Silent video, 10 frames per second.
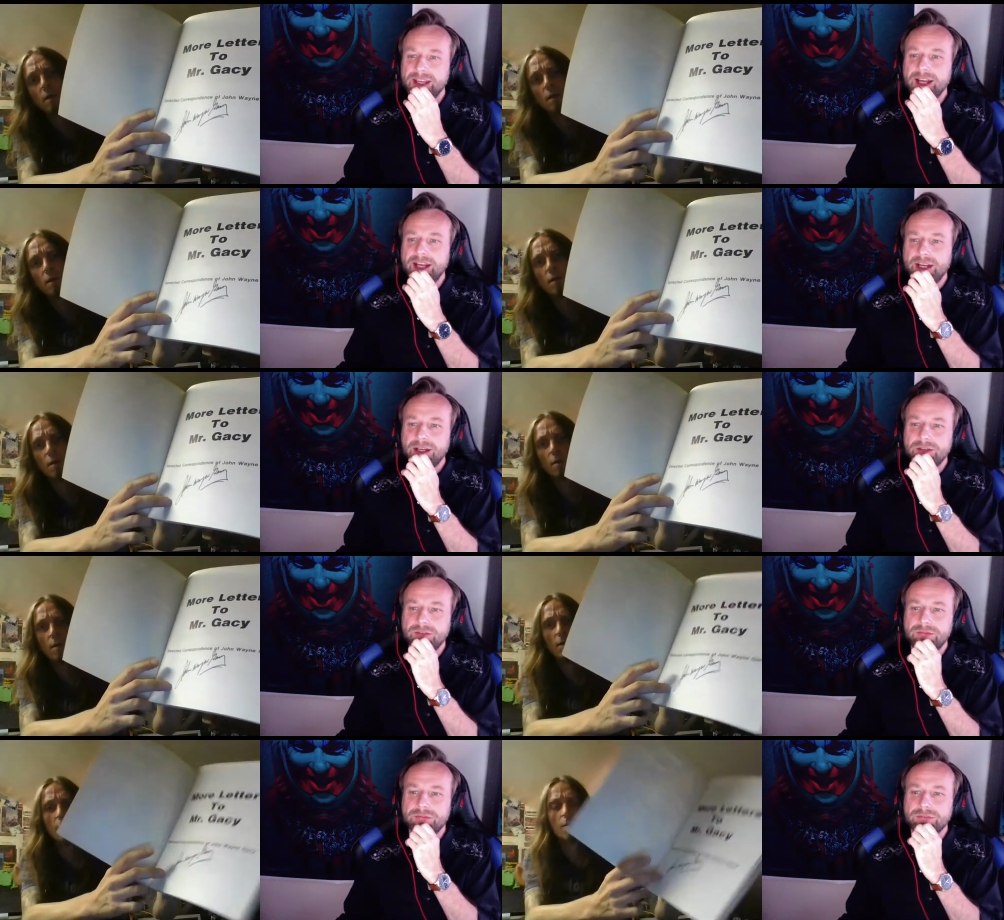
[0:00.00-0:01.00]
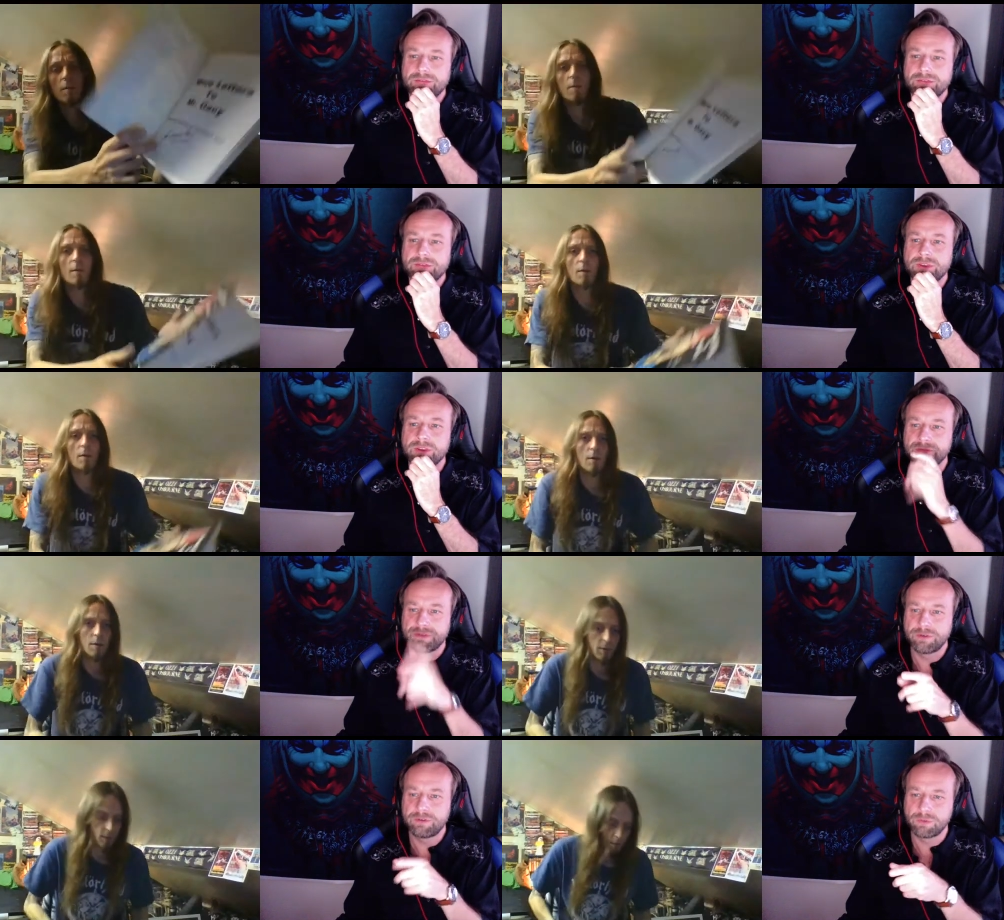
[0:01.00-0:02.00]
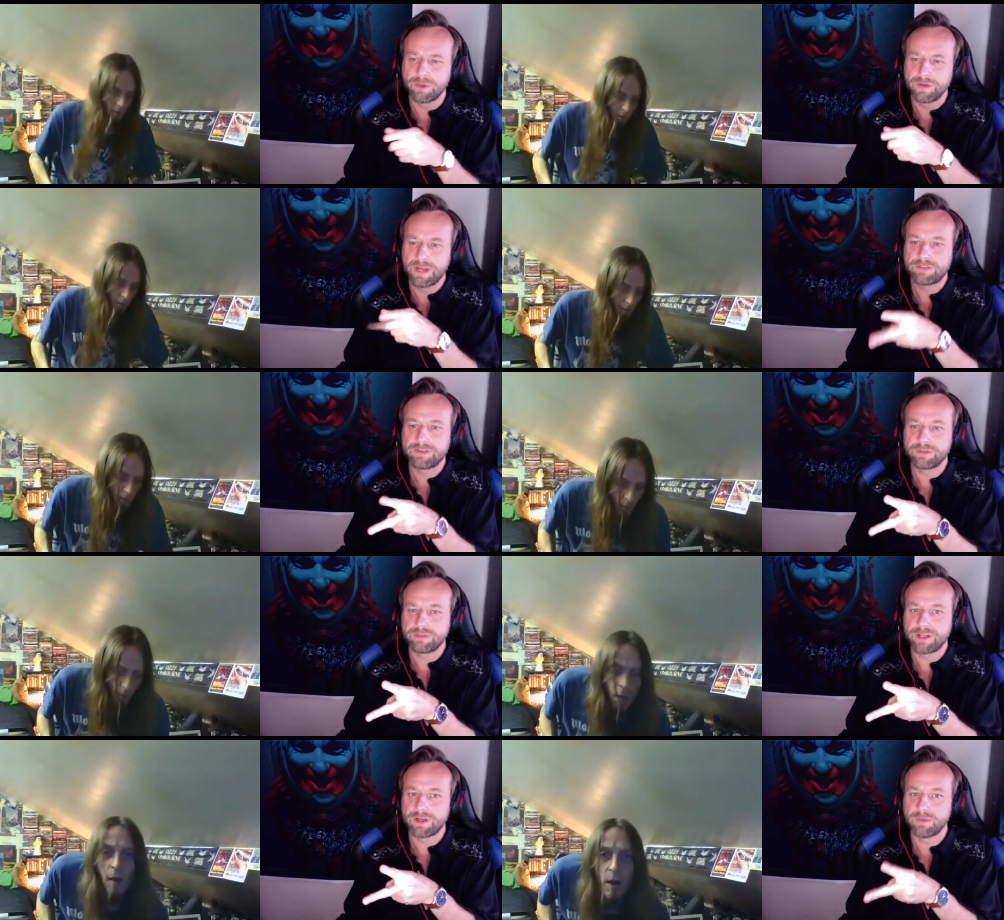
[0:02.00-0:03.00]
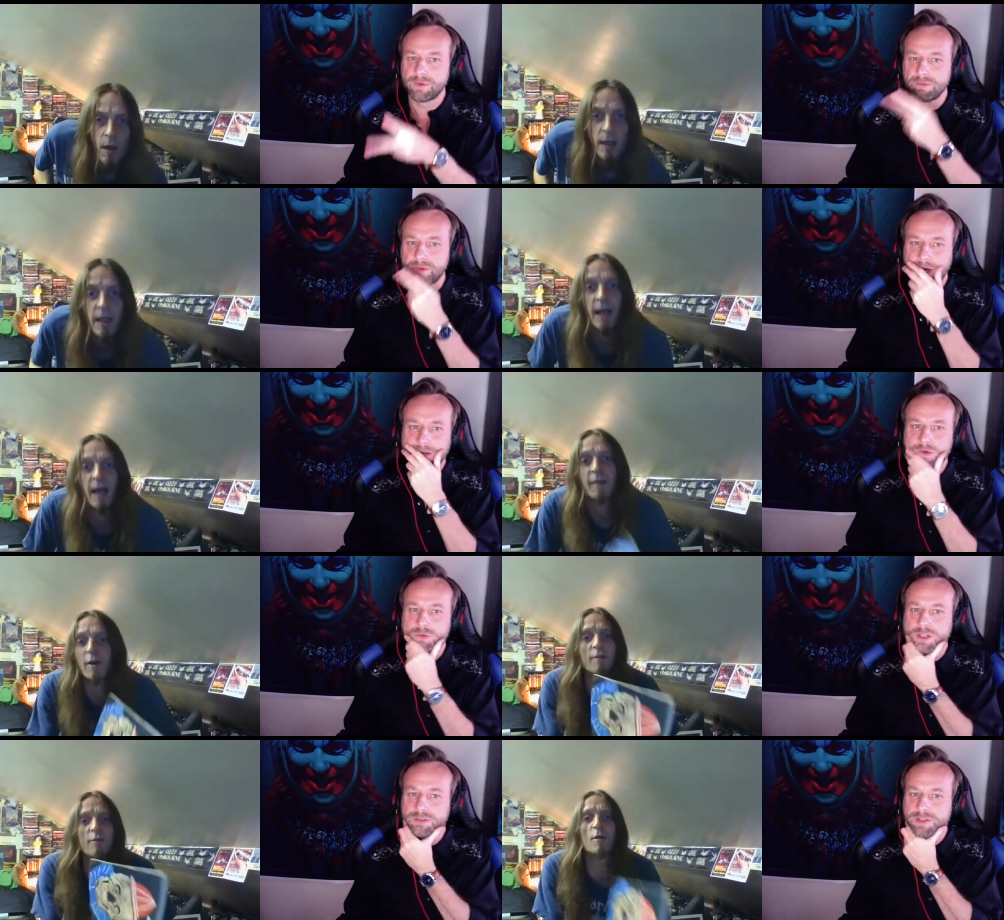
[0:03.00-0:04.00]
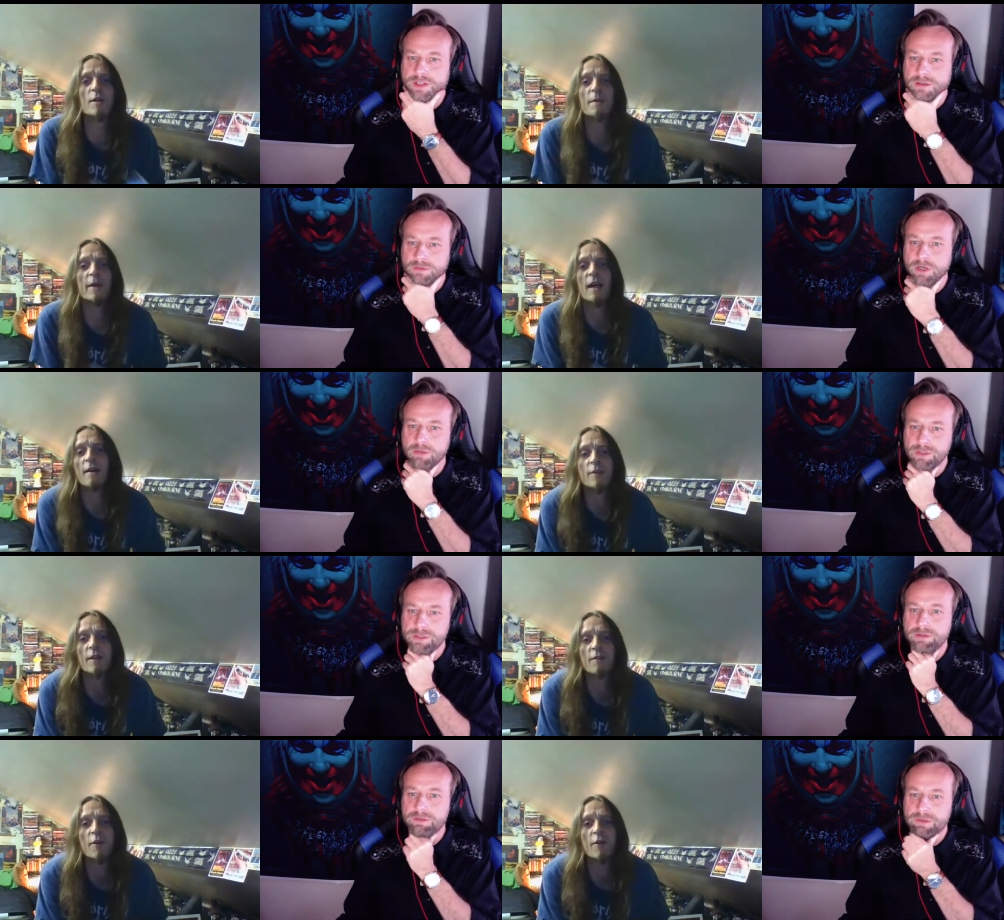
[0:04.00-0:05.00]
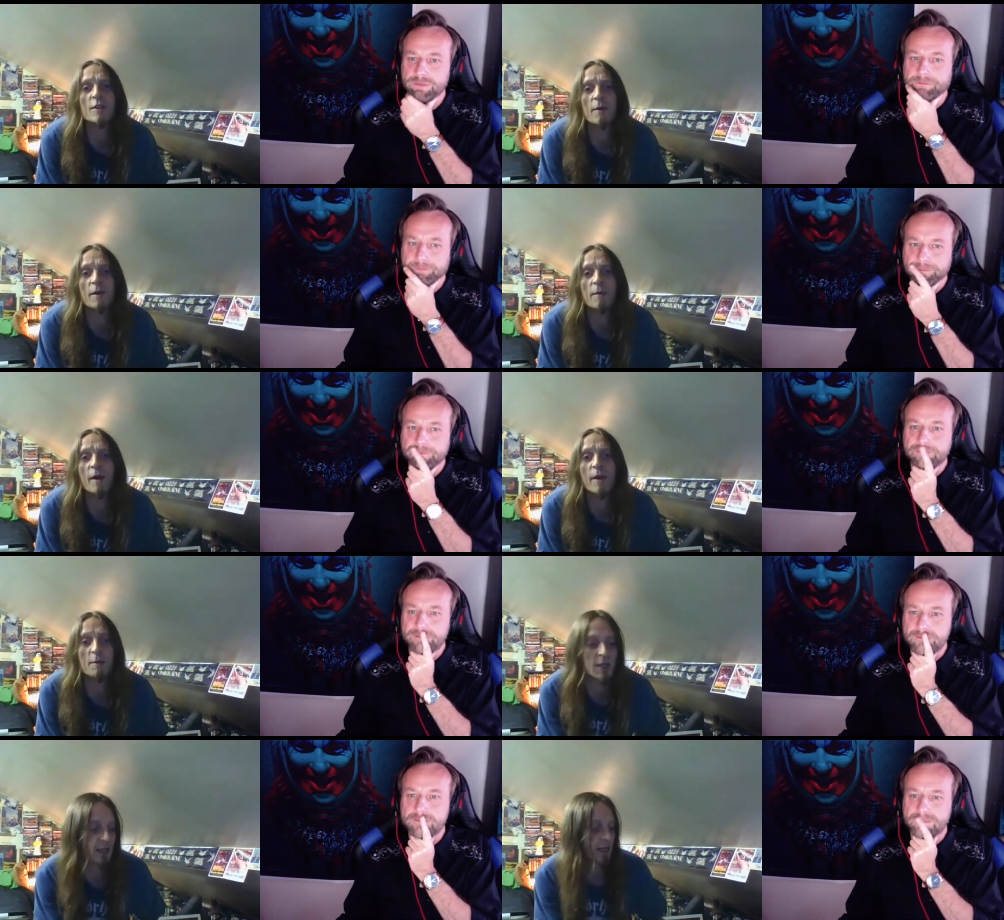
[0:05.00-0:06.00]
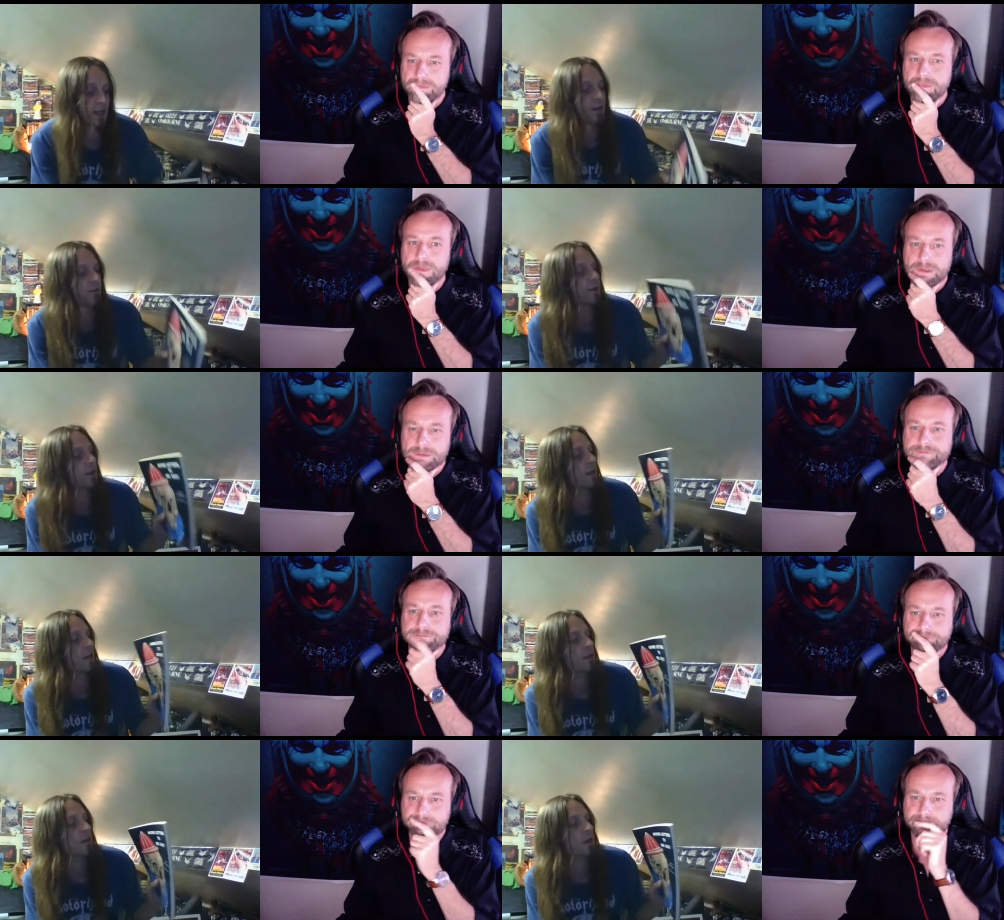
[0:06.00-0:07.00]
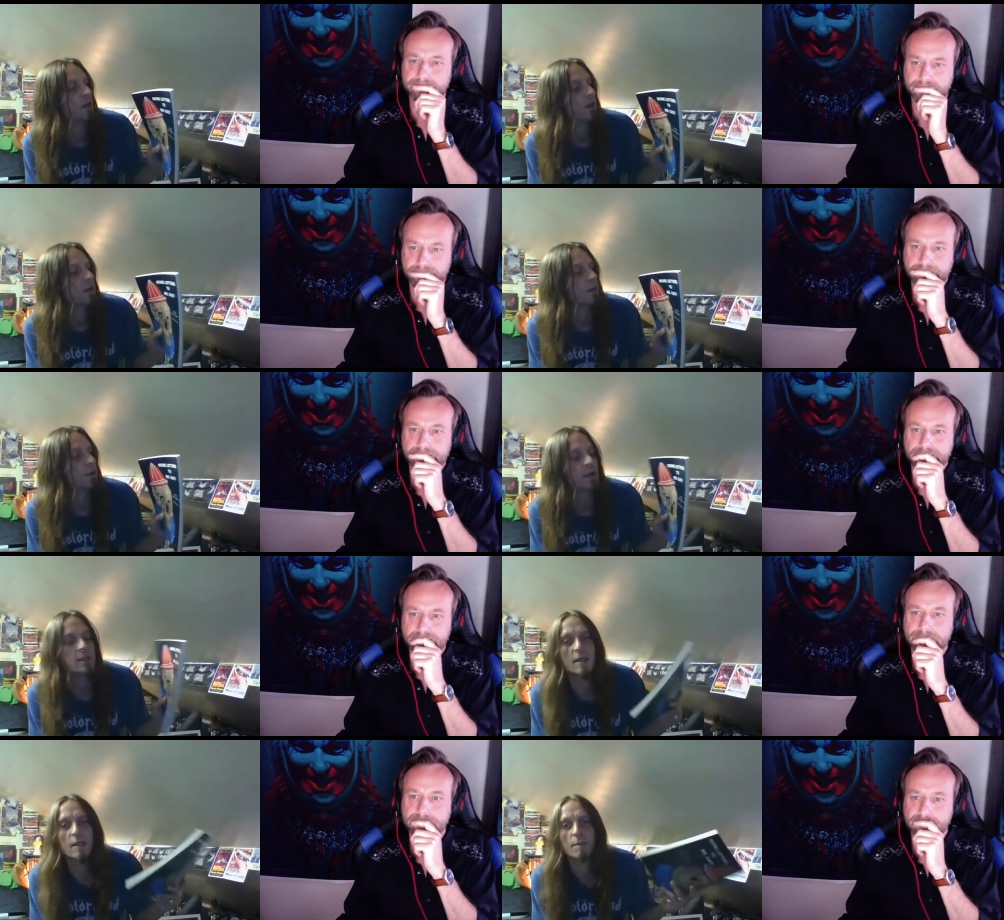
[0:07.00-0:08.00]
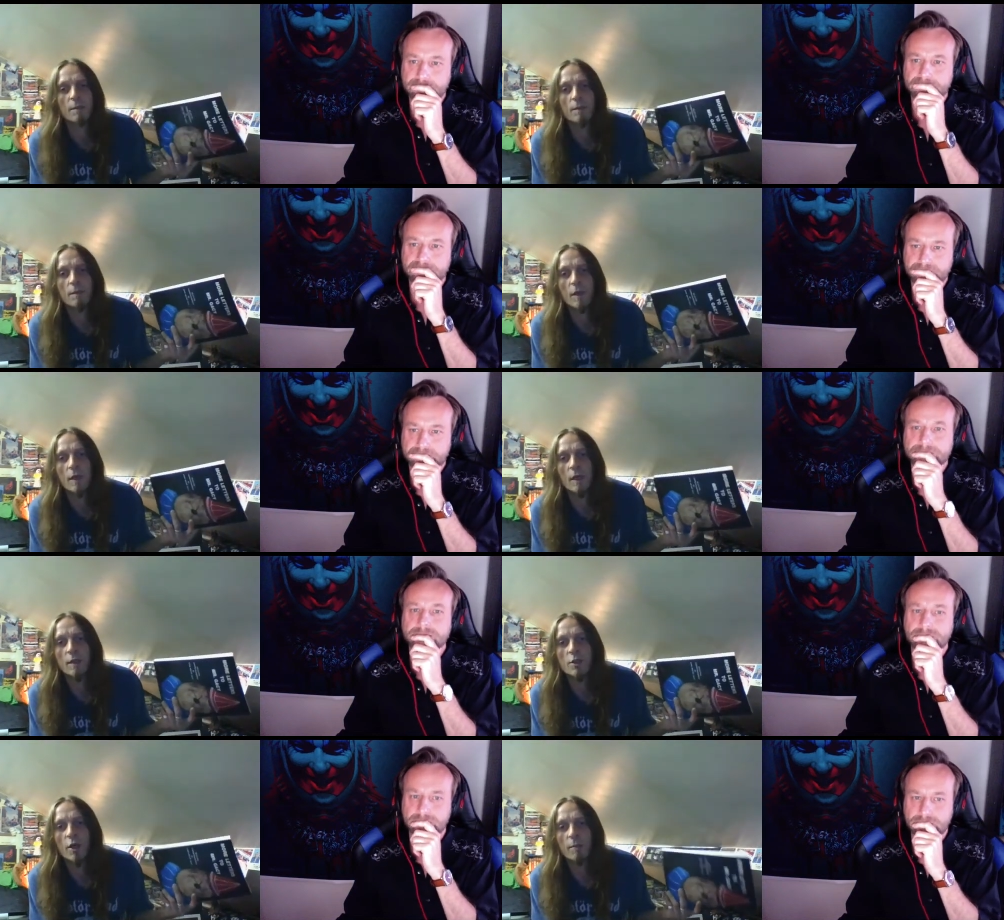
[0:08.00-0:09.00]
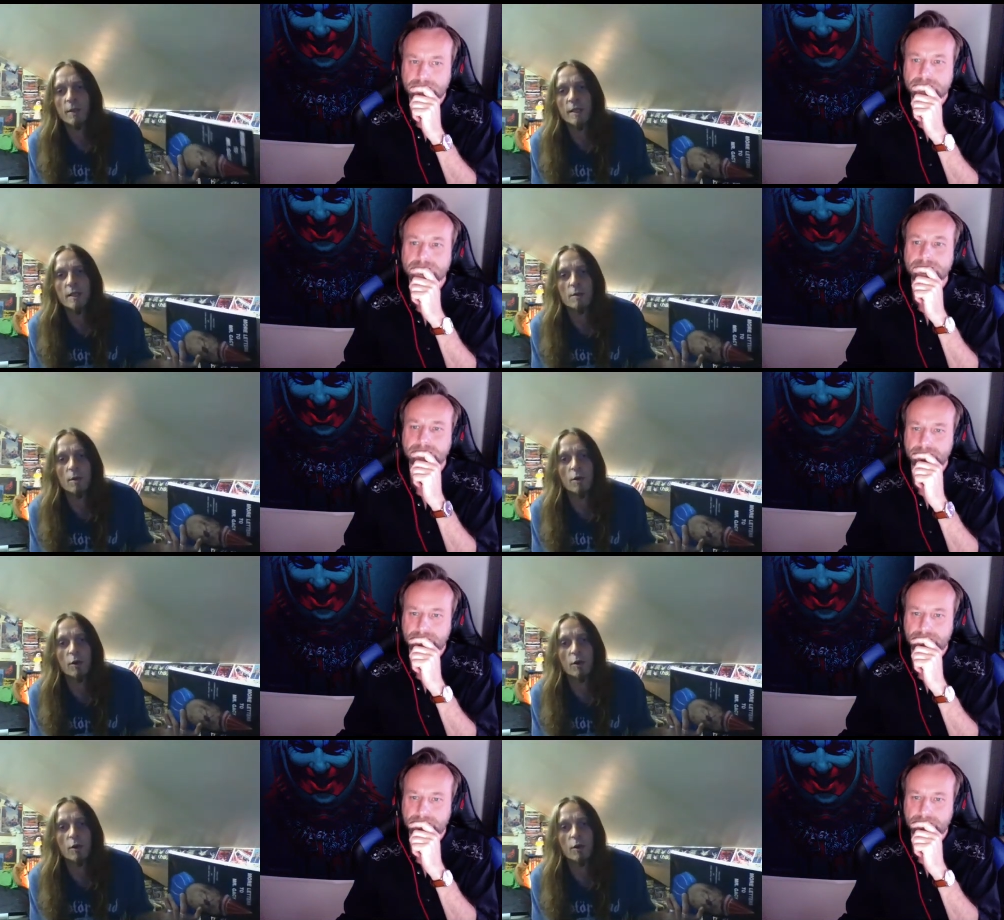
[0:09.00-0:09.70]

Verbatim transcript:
Speaker 1: I have the first one. That's the second one. I yeah, know Rick I've, I've always been after
Speaker 2: the first one, man. But I was lucky enough to like you know, there's um uh, shop that deals with